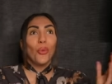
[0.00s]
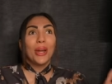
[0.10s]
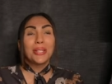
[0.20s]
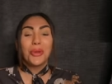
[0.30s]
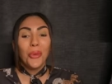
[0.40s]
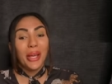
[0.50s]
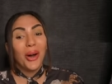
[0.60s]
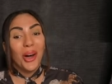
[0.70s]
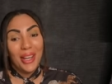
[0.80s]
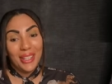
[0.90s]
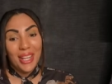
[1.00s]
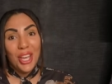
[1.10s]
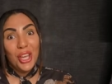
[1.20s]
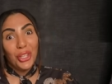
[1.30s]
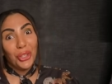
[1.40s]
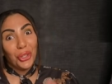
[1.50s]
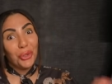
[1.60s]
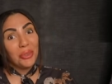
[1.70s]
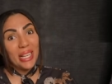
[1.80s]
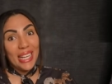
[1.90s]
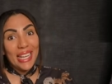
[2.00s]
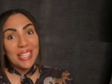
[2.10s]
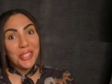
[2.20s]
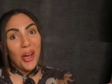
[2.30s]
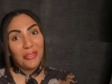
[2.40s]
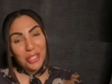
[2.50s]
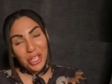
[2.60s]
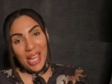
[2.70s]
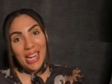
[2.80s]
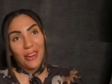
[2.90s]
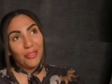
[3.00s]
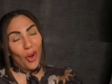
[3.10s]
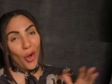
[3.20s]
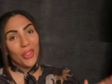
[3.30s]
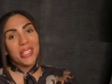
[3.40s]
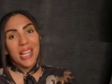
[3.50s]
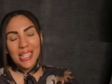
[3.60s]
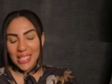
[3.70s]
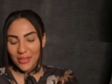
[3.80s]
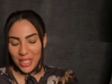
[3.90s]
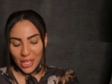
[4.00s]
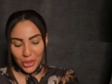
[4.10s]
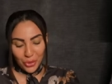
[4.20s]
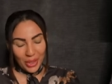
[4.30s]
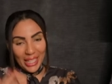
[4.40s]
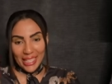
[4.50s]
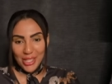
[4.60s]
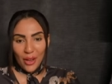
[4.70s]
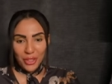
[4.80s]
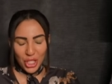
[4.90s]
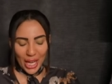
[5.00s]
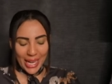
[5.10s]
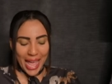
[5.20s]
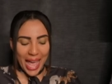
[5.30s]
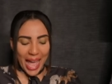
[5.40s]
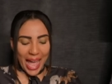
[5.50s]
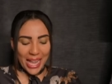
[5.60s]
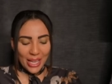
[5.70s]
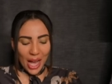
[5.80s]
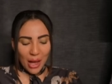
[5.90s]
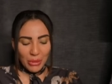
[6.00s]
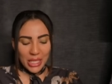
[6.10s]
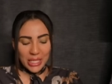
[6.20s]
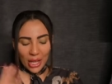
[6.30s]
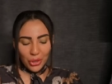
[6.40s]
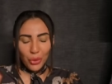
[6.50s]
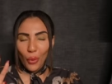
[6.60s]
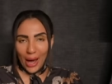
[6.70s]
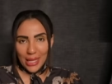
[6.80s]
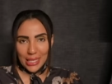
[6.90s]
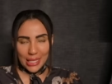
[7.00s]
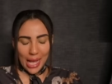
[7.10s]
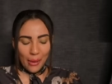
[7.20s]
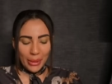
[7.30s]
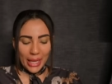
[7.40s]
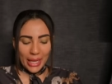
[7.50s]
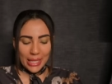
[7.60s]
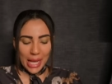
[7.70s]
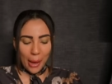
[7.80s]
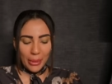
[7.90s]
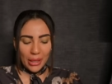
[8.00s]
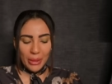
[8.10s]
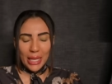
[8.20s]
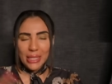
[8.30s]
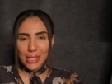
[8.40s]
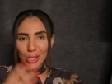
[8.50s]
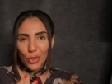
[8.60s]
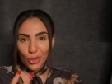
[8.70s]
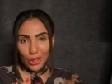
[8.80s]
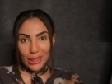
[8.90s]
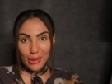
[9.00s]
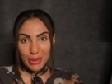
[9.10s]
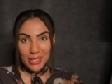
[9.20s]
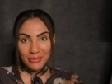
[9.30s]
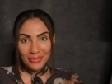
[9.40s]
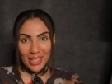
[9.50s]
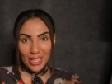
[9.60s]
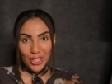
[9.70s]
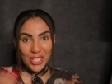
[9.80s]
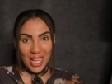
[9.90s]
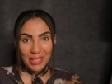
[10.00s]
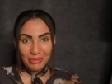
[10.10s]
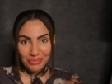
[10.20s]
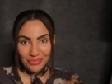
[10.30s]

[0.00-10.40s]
What is going on? Your reading is off the chain. Out of all the signs that I've done, your reading is off the chain. And I'm gonna tell you why this is happening. It's happening because of the solar eclipse in your sign.